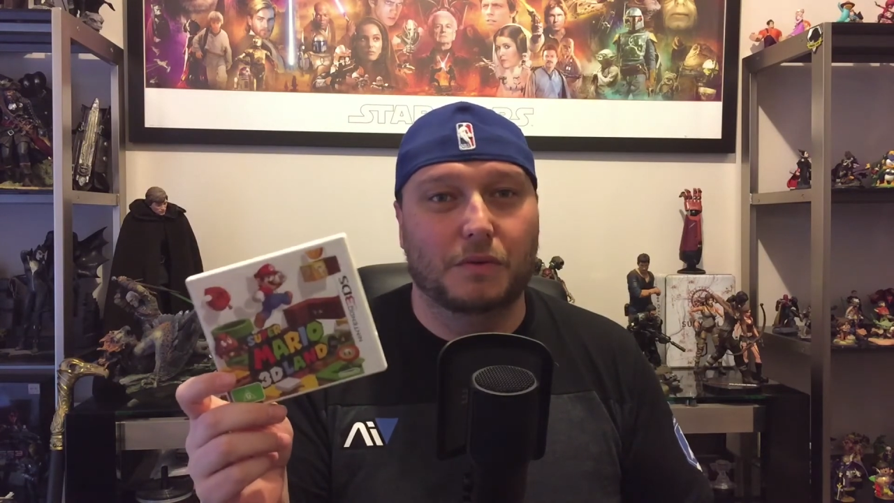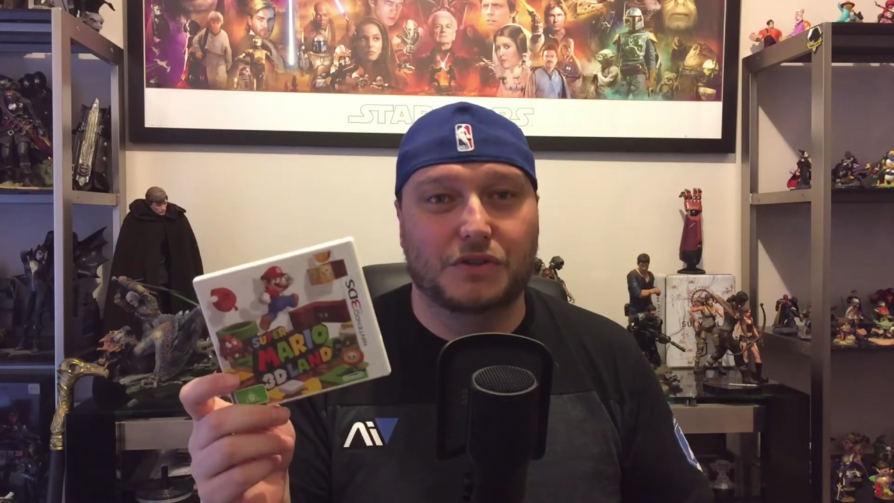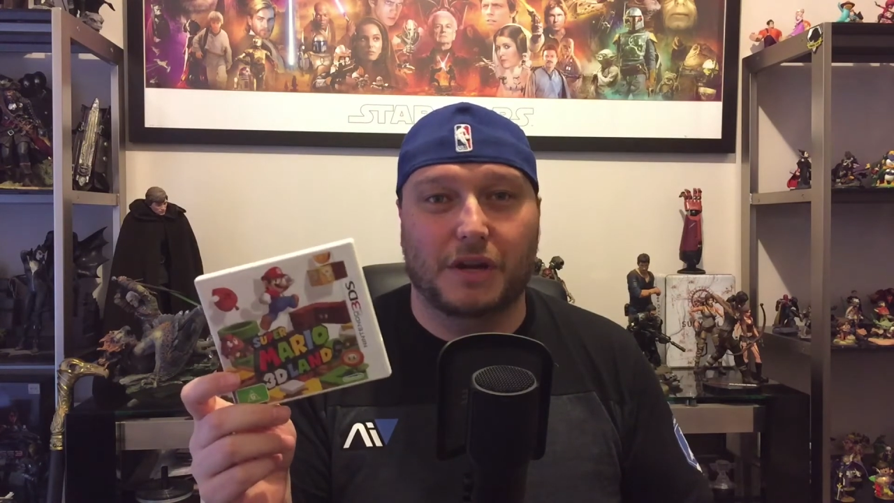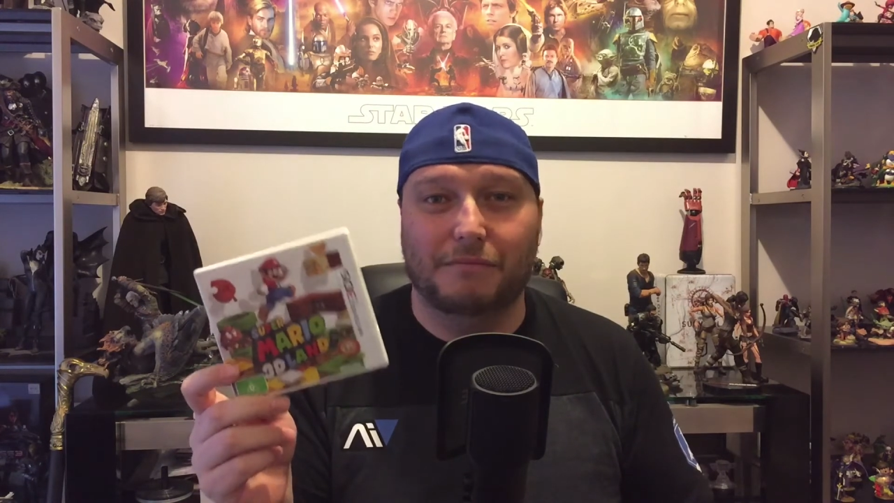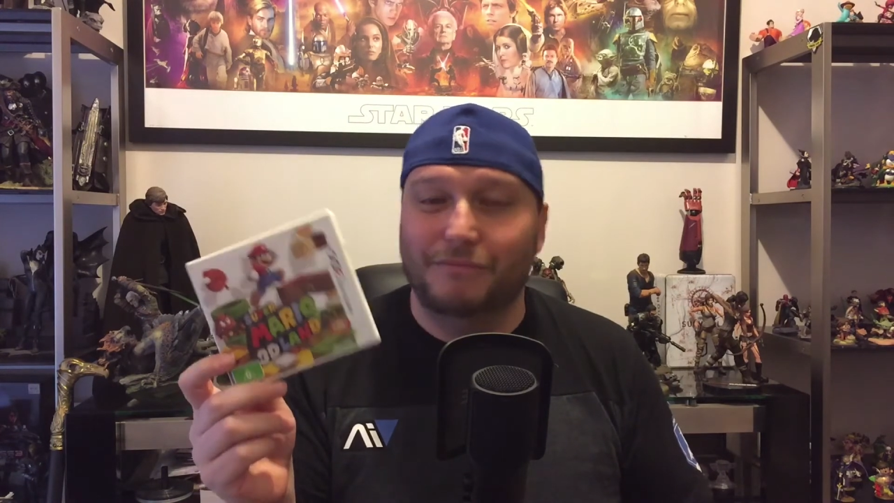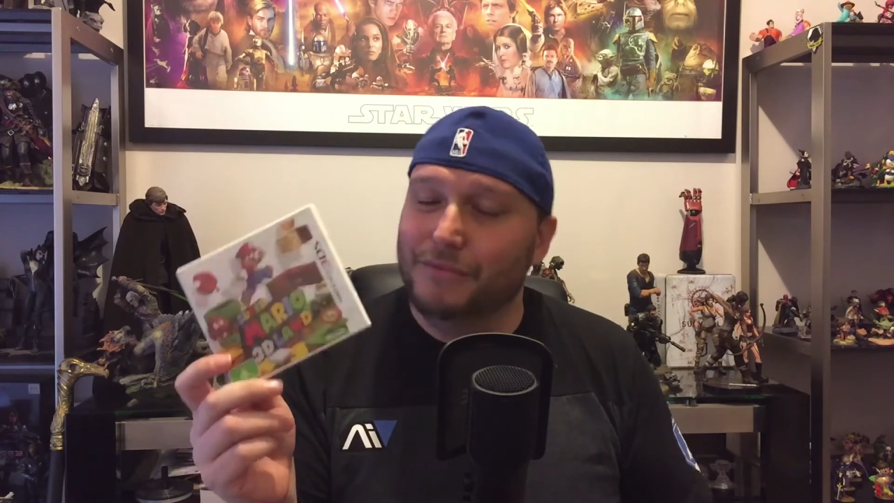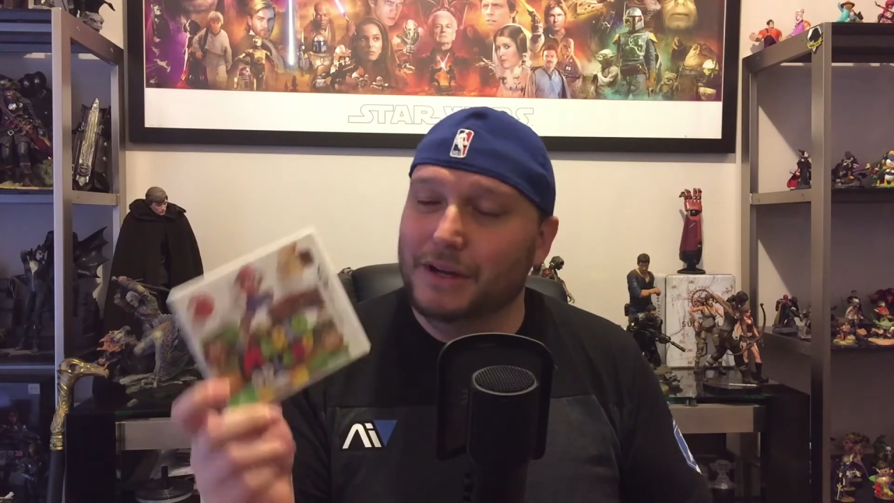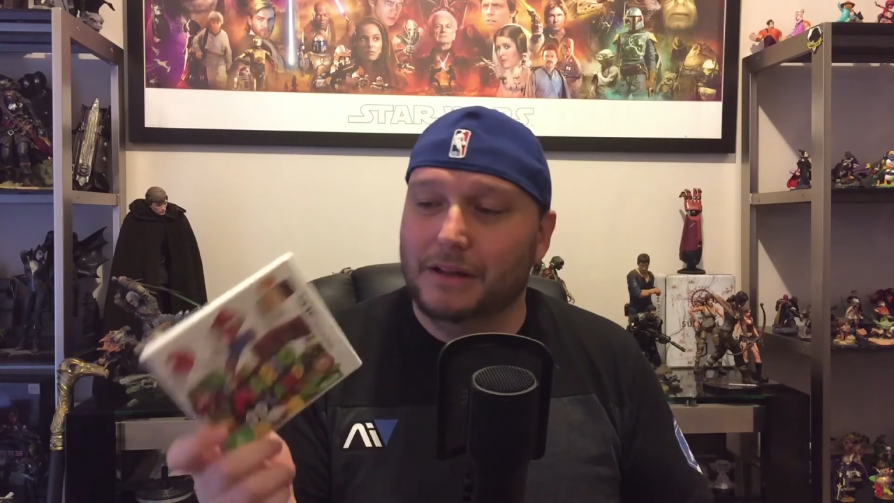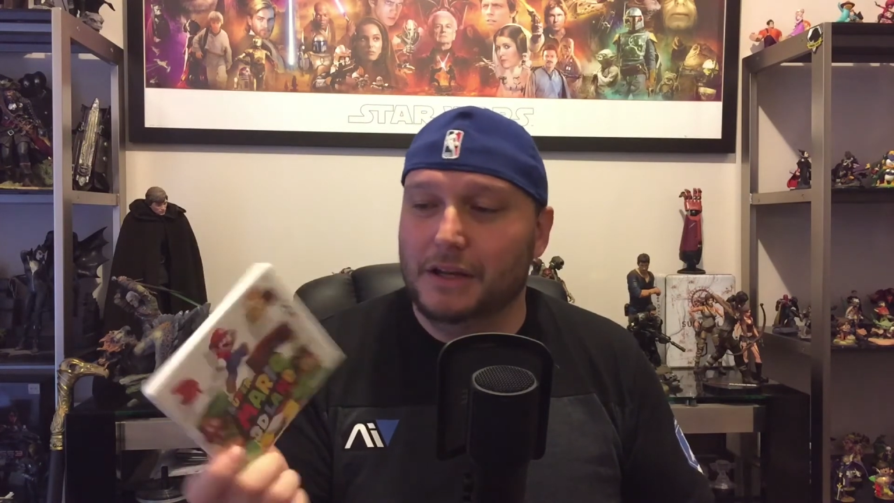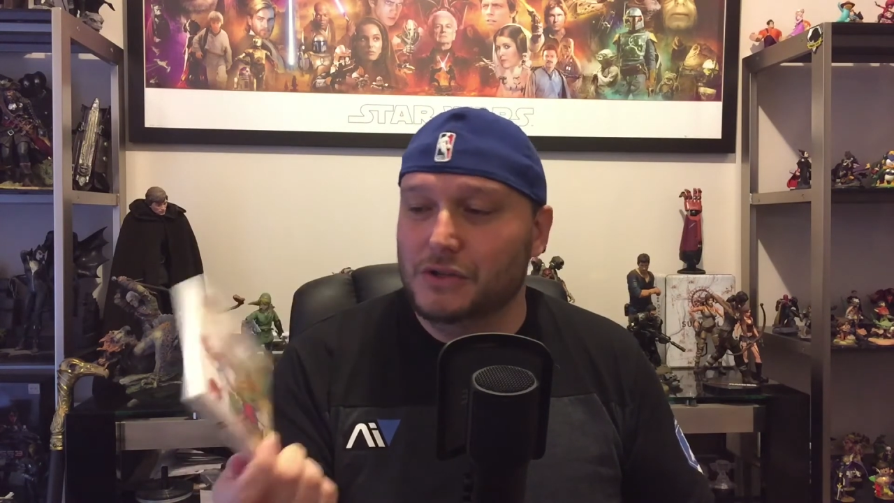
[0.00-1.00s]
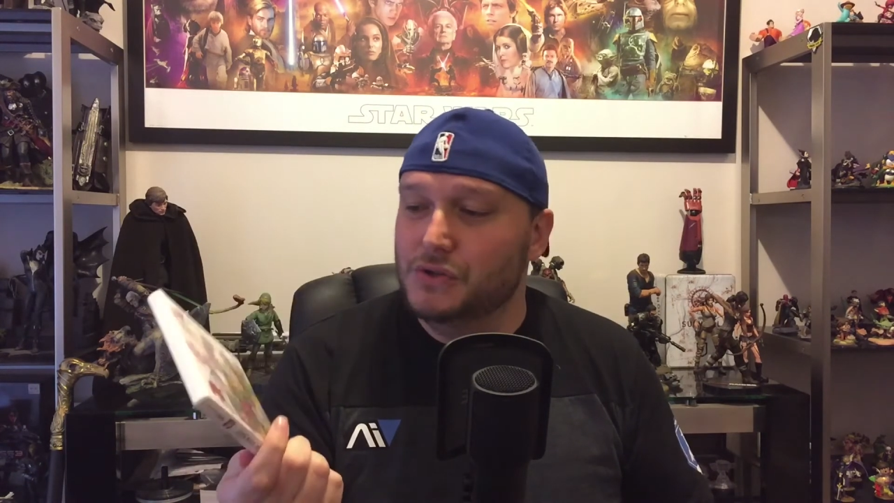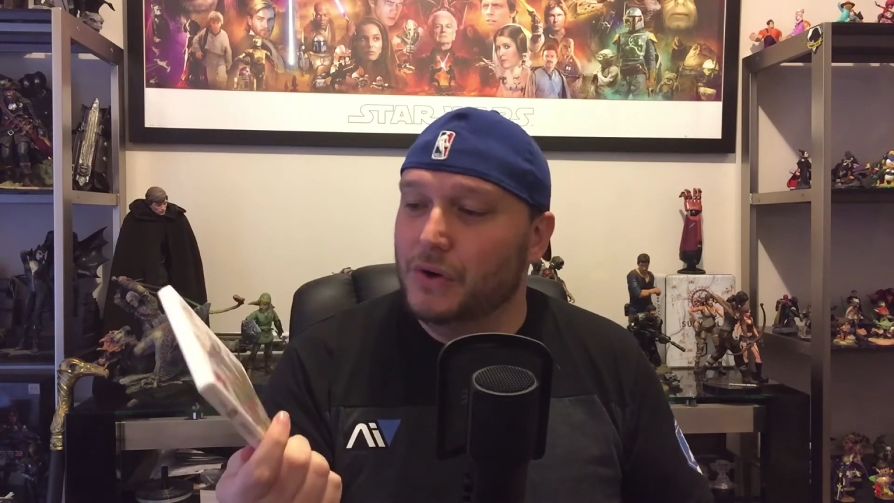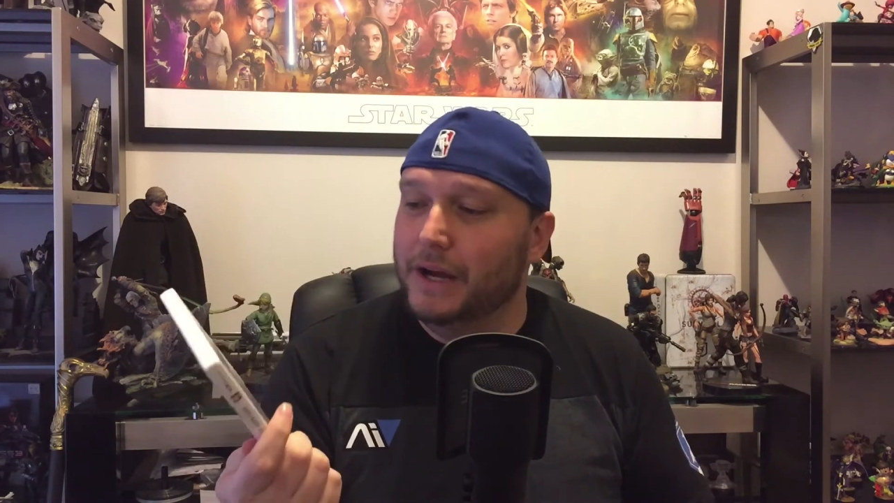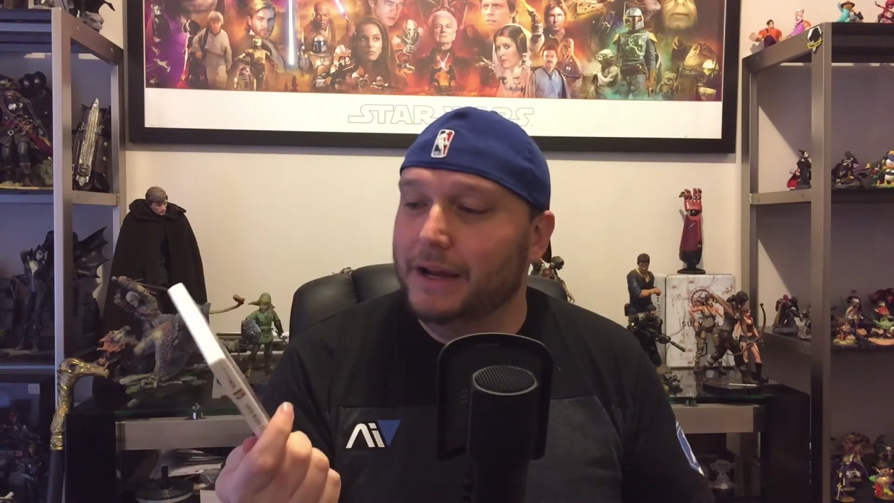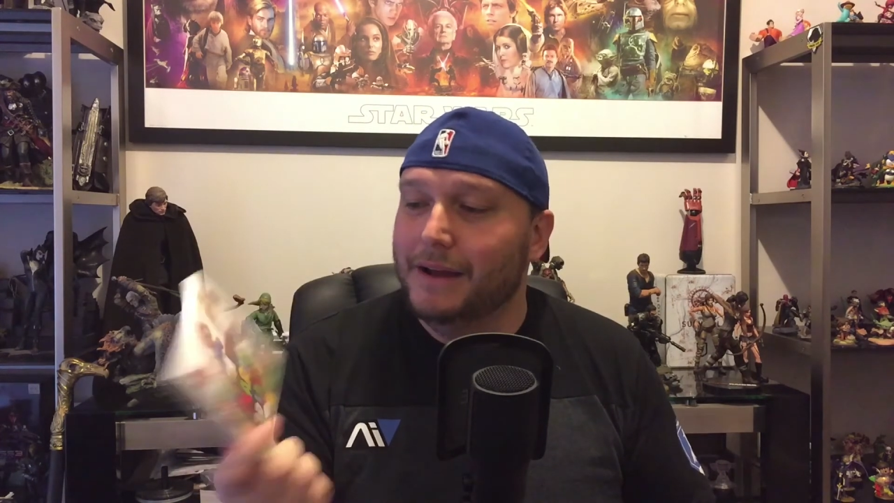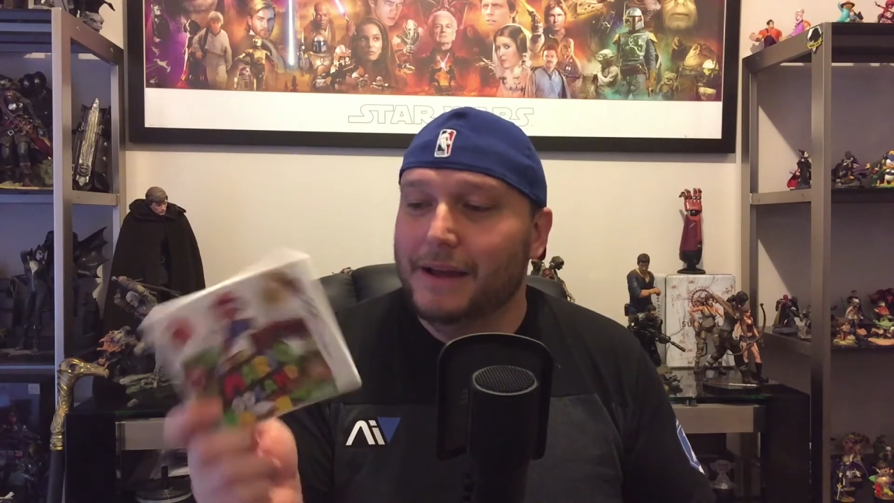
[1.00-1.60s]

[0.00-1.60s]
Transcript: which I really enjoy,